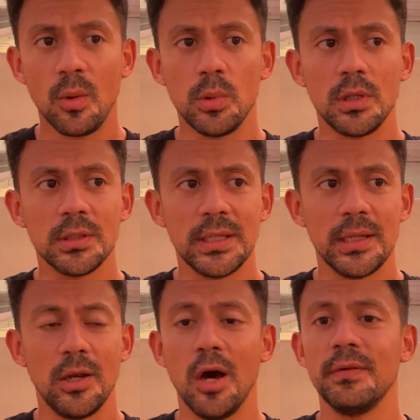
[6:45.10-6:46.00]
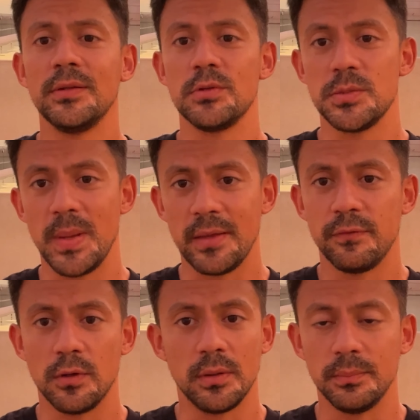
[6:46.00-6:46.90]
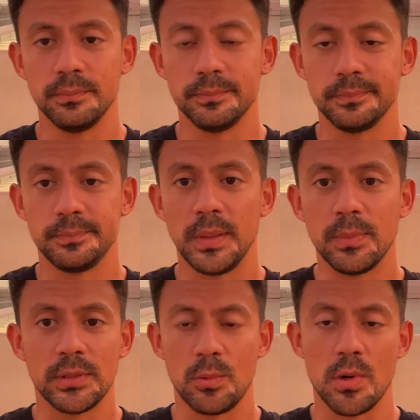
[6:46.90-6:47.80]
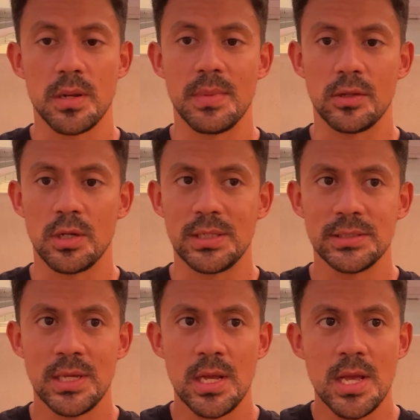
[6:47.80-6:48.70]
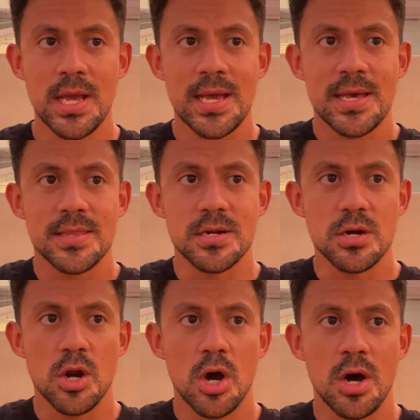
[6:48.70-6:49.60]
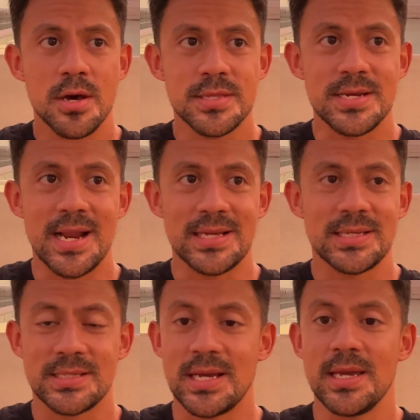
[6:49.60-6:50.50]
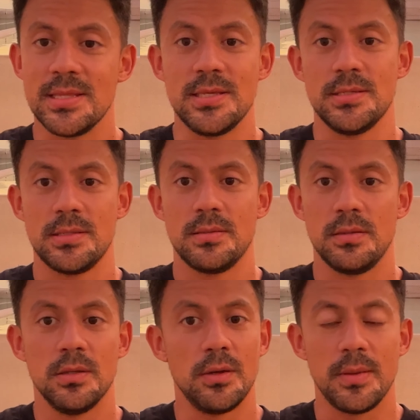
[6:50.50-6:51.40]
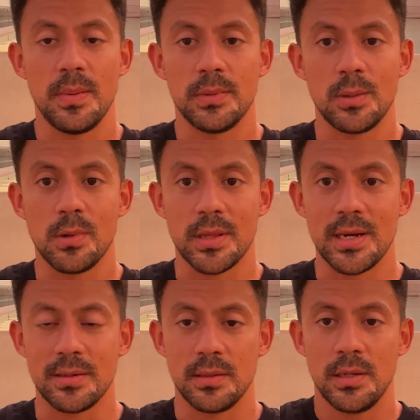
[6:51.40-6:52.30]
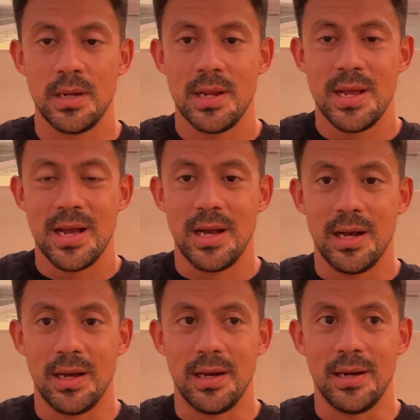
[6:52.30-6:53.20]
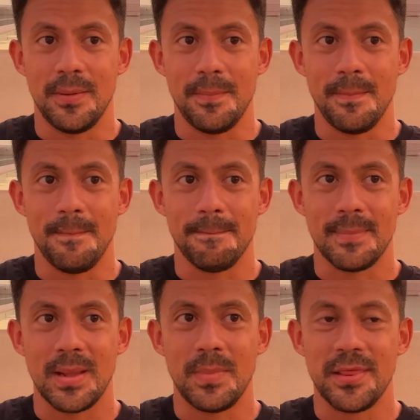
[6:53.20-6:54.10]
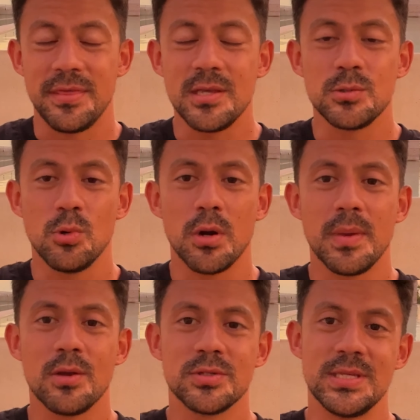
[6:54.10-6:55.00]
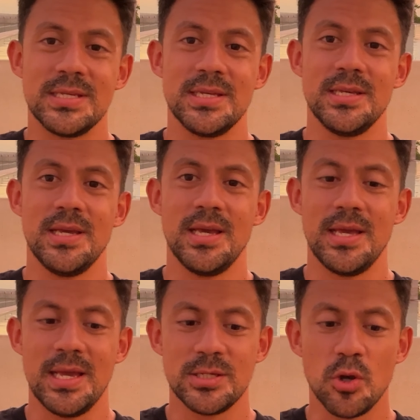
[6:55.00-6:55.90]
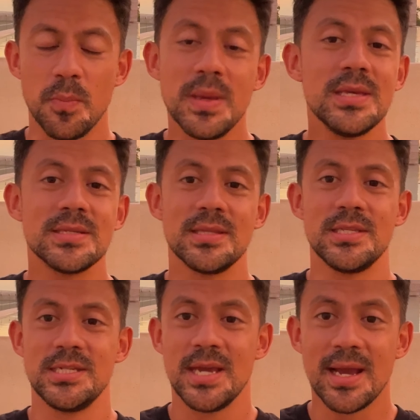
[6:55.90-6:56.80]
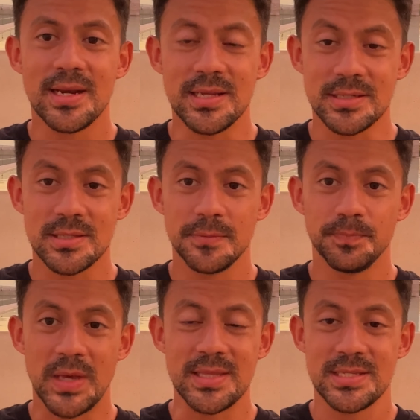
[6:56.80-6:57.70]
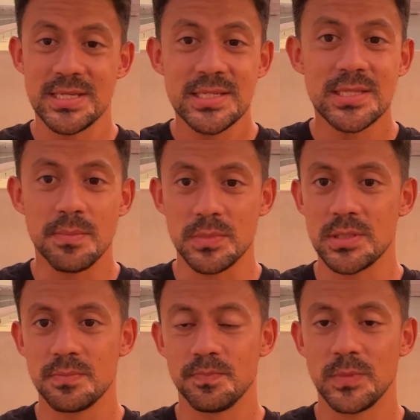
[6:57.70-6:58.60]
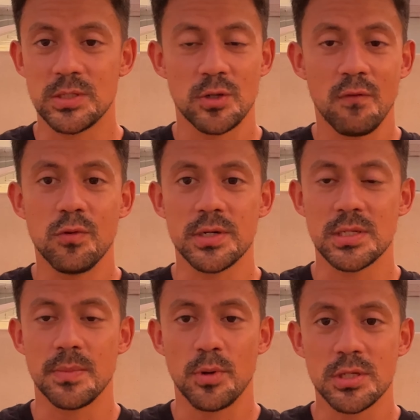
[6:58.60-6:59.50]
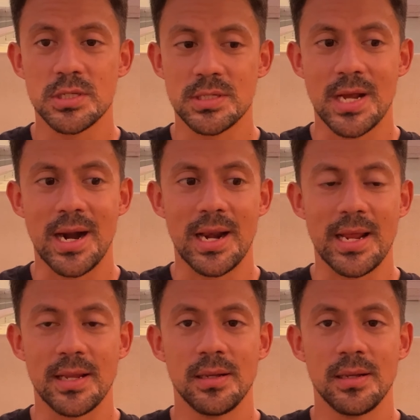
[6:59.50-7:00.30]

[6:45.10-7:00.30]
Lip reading: with all the love and respect for people that work in McDonald's, they're not NASA scientists, you know, the people that work there. But things work because the SOPs and the checklist and the systems, softwares, and the process are